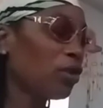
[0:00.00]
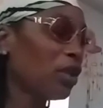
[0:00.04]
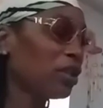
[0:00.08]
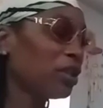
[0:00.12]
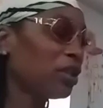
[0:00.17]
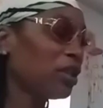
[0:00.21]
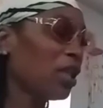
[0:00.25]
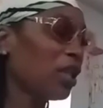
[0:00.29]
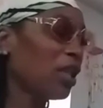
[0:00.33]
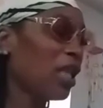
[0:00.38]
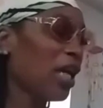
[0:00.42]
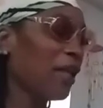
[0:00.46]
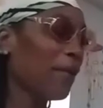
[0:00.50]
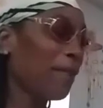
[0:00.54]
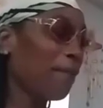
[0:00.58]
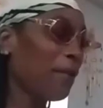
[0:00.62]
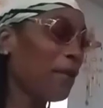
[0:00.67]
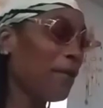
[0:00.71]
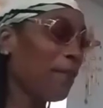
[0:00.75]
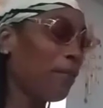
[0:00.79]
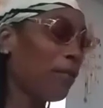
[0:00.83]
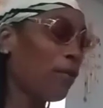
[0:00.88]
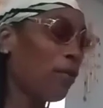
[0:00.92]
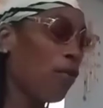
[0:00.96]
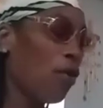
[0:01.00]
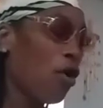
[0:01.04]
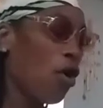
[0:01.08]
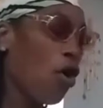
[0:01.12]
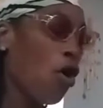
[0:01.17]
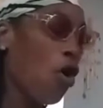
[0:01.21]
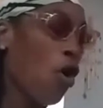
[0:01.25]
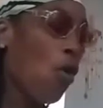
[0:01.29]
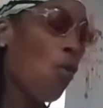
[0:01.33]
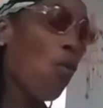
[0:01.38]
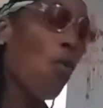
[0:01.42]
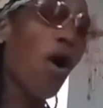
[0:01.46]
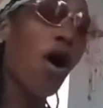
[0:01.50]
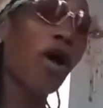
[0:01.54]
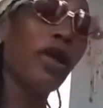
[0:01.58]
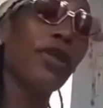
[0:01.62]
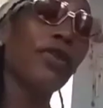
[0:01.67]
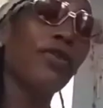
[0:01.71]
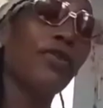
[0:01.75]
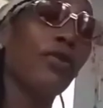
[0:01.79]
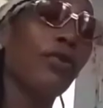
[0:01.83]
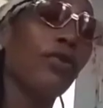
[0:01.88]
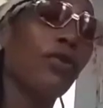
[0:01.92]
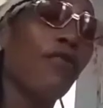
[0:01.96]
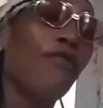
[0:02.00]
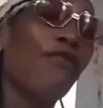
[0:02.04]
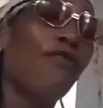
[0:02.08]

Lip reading: I see a lot of people walking through the